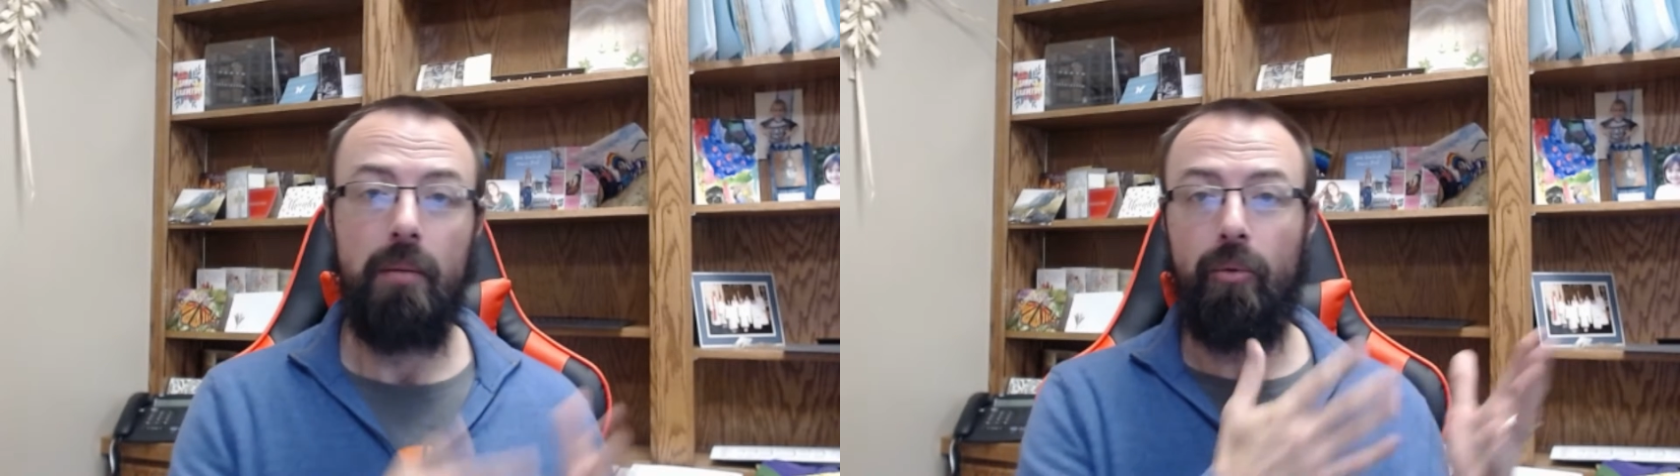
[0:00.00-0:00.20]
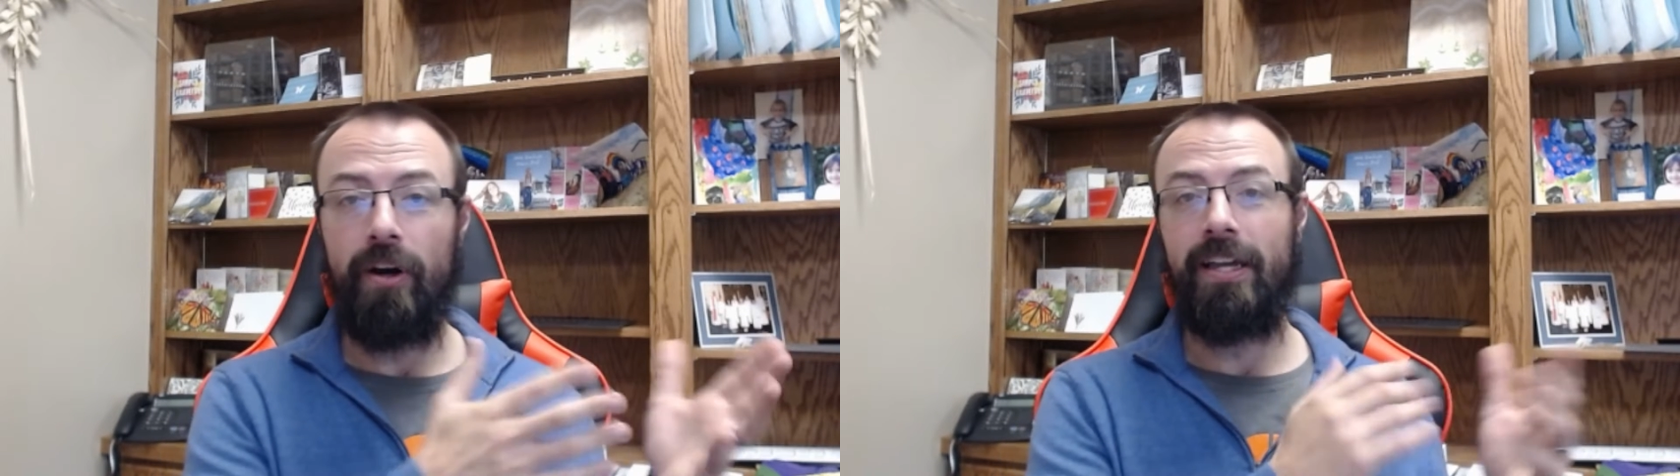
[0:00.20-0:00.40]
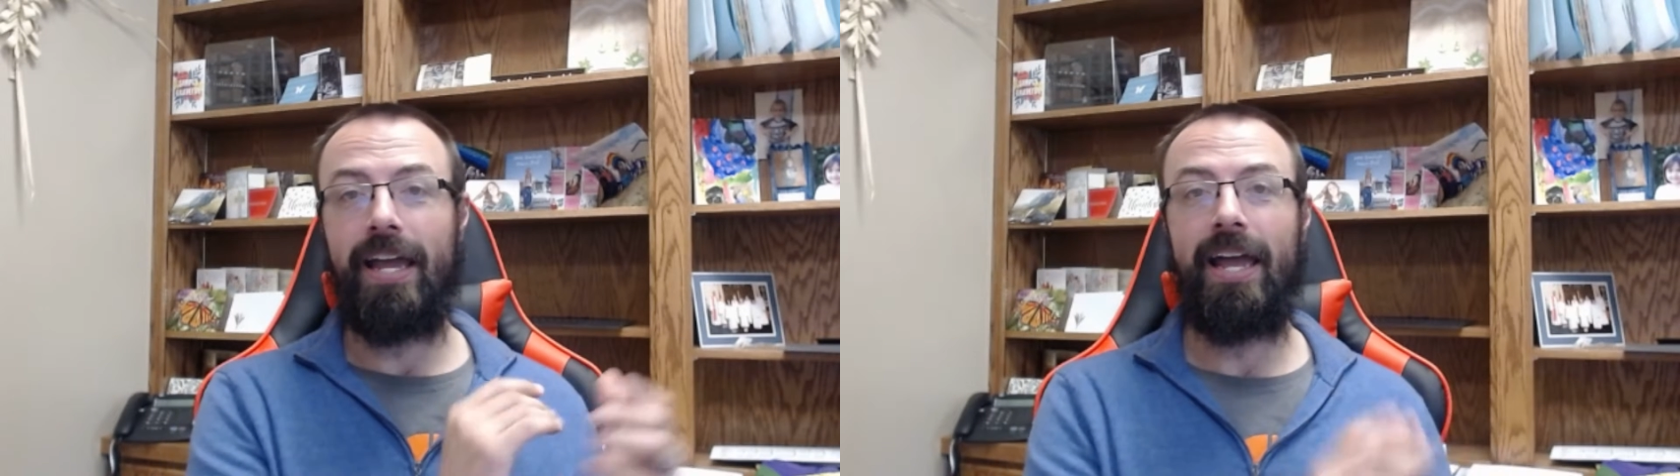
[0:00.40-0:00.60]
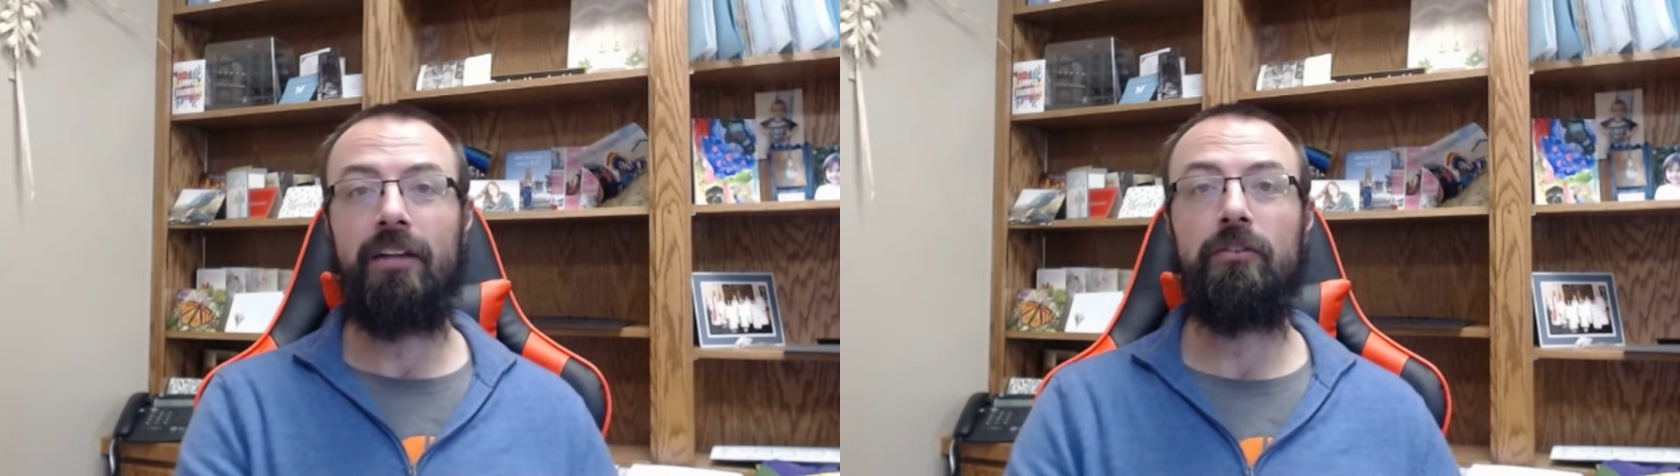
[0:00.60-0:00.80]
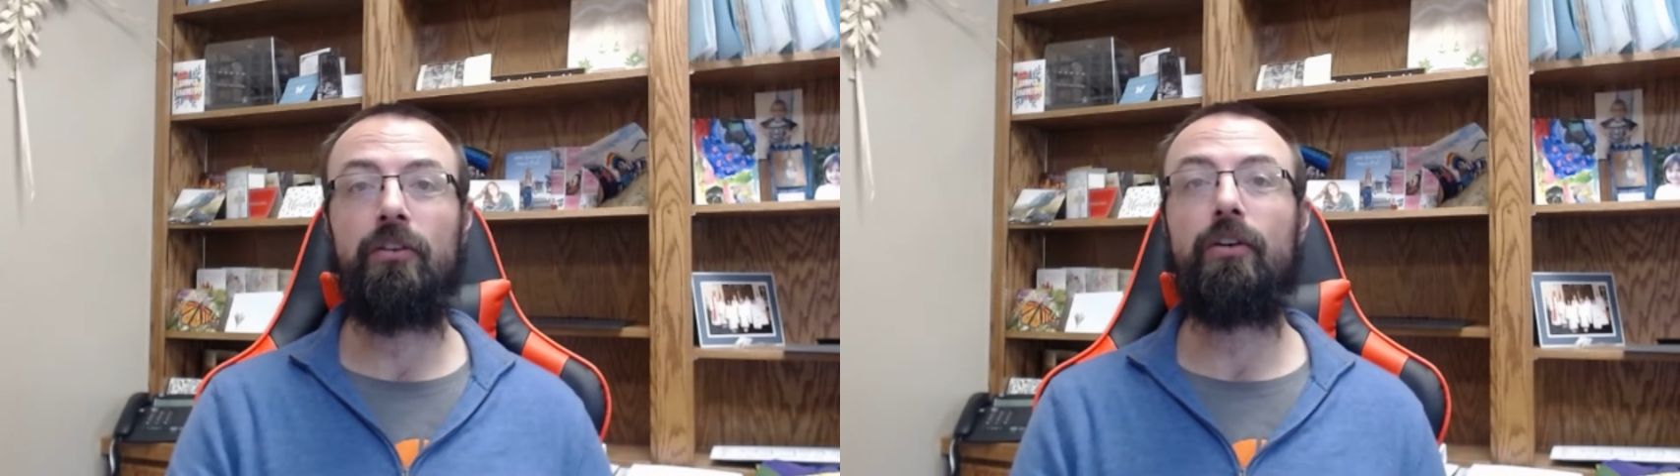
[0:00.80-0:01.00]
pointing
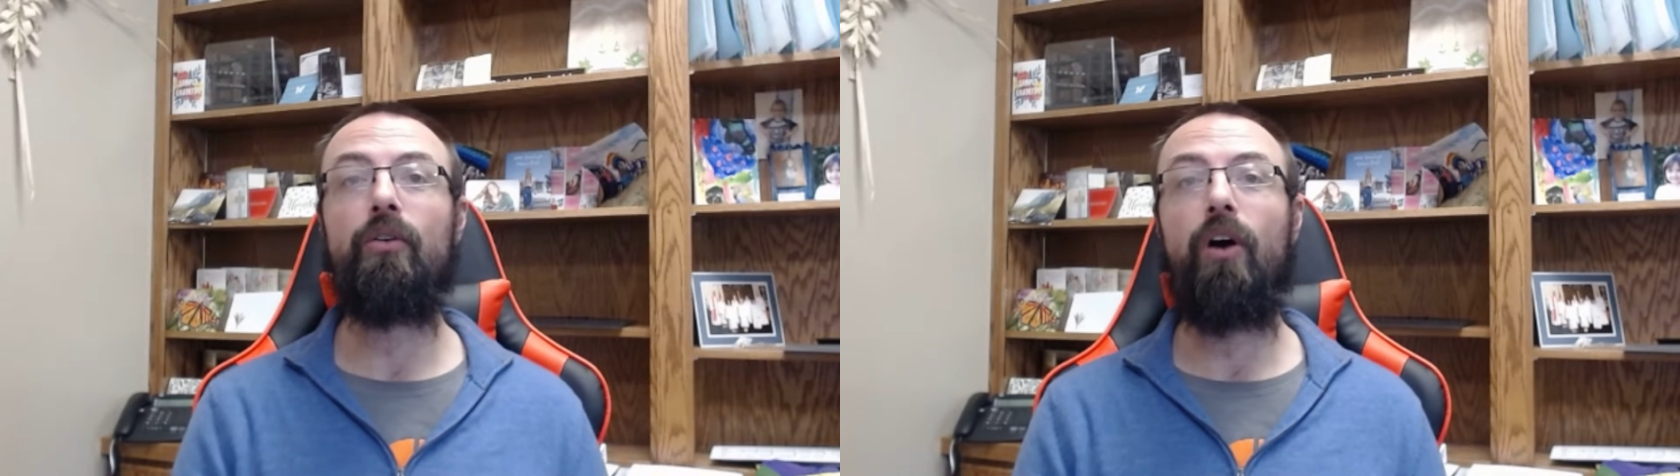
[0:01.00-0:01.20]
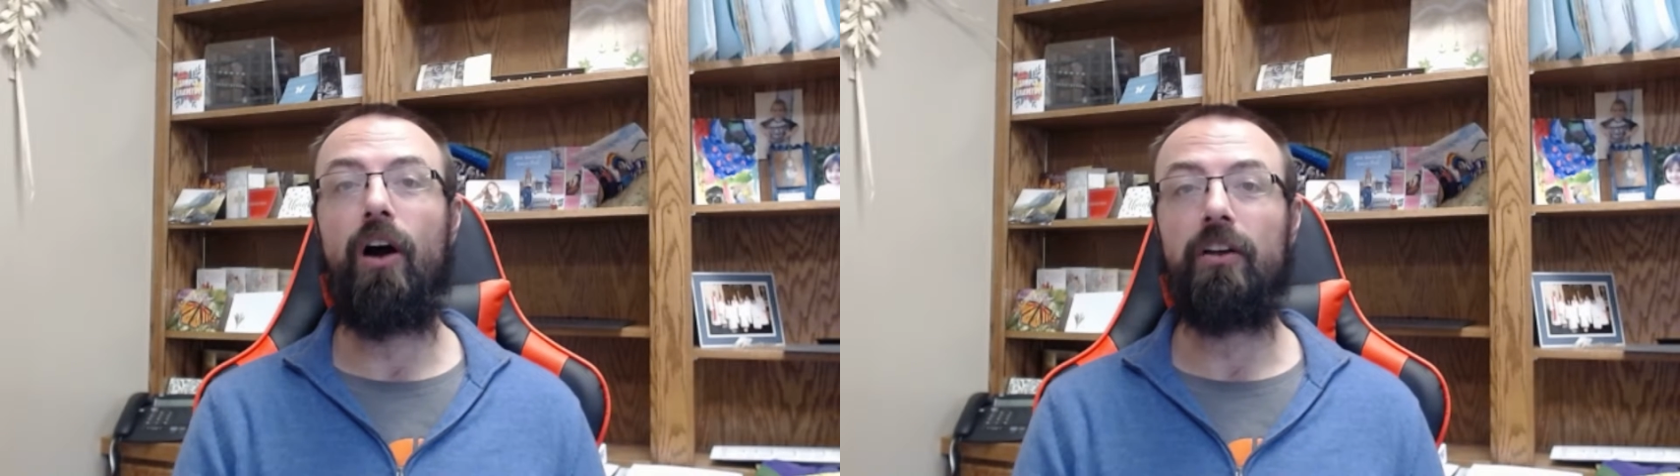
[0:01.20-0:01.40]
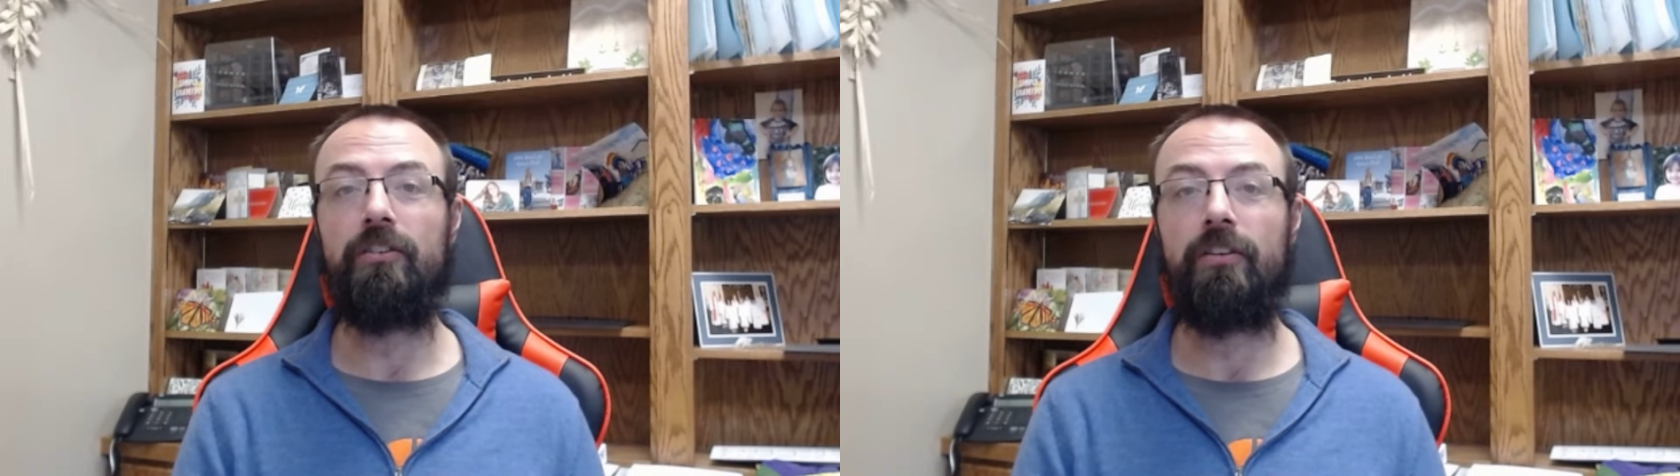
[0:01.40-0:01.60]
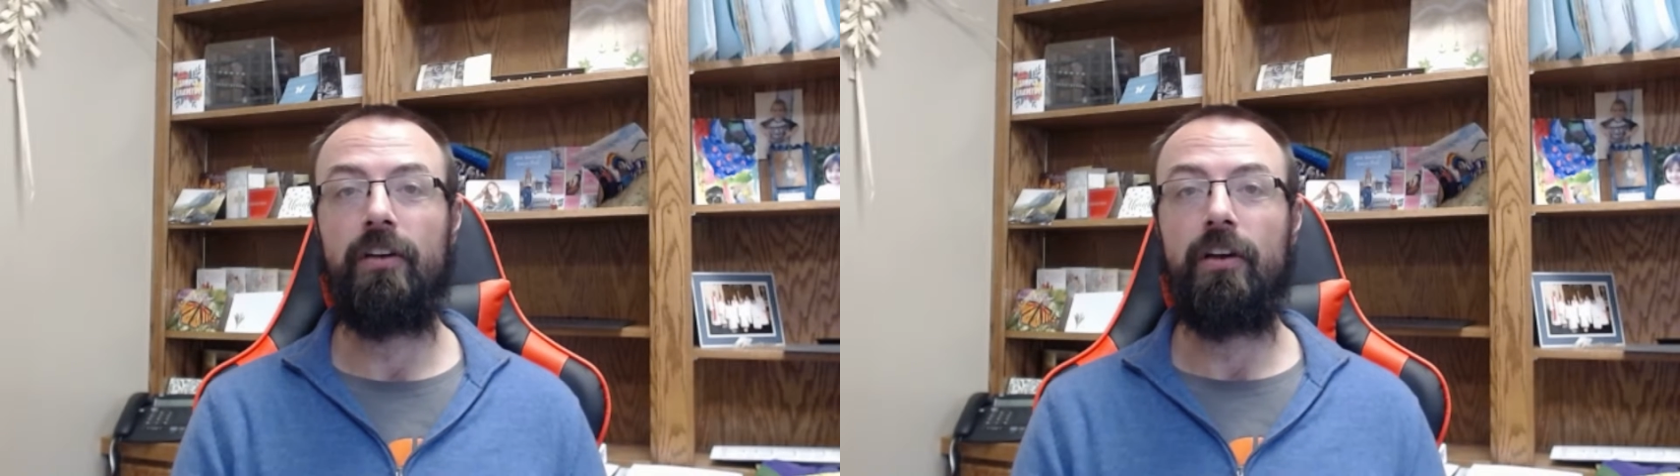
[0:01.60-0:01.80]
ahead to the cross.